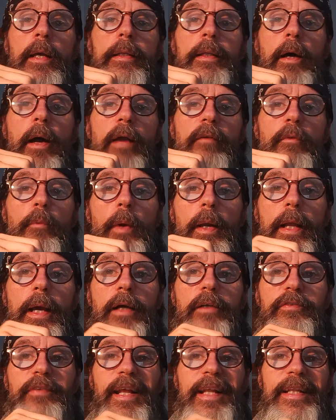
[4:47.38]
Now, everyone
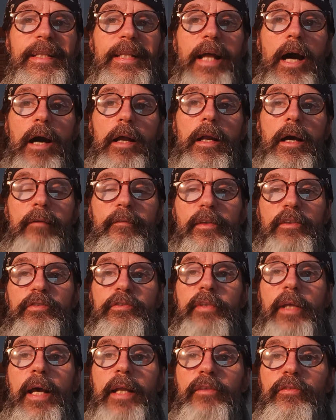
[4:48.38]
else not of the
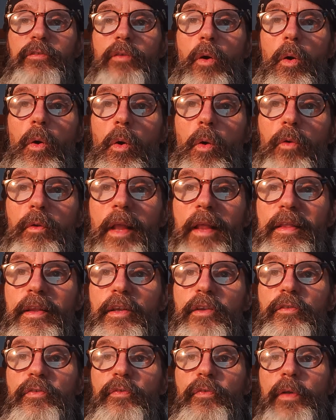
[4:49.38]
status to hold
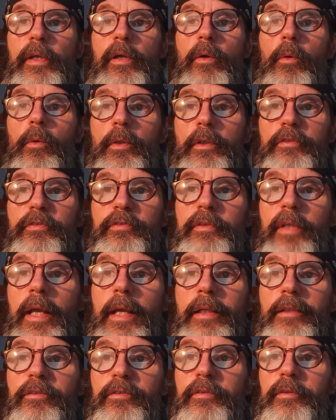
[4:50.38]
these freehold
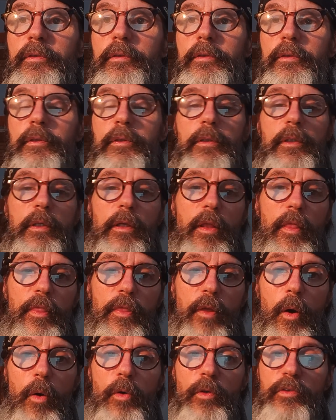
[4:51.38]
estates,
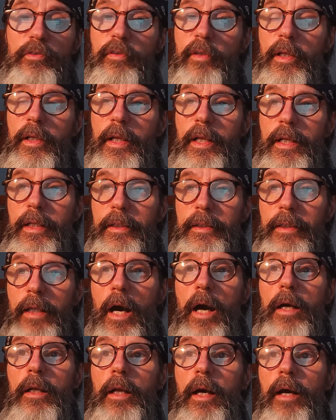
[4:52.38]
those
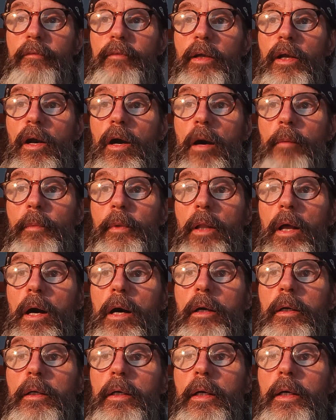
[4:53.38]
not of the common
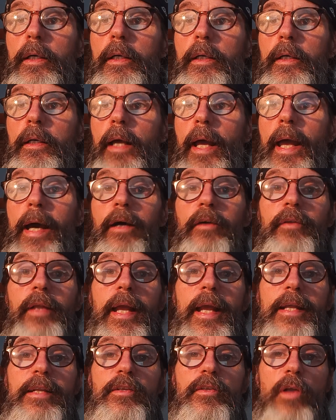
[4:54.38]
law, held
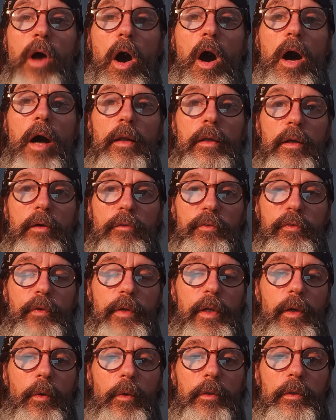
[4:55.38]
a
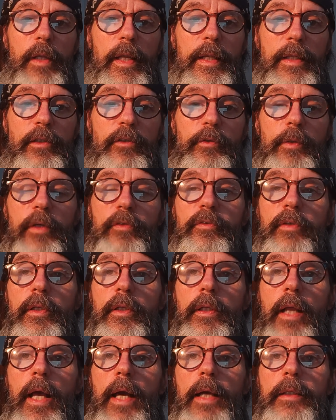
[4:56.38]
non-freehold interest
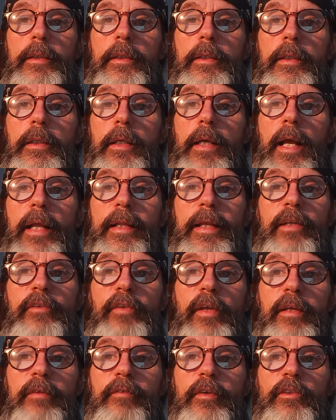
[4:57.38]
in land.
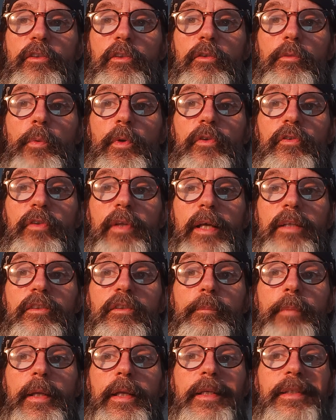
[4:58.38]
These individuals were said
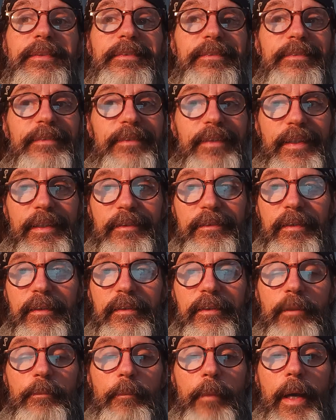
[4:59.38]
to be
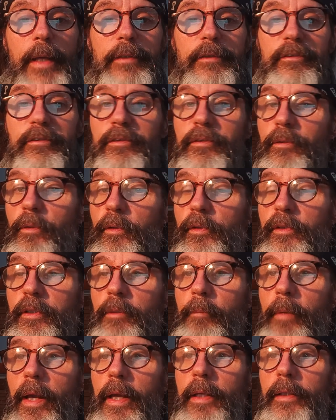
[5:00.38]
seasoned dements or
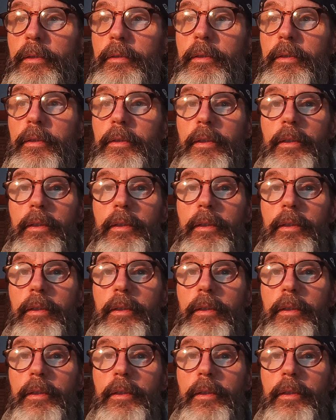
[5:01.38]
domain.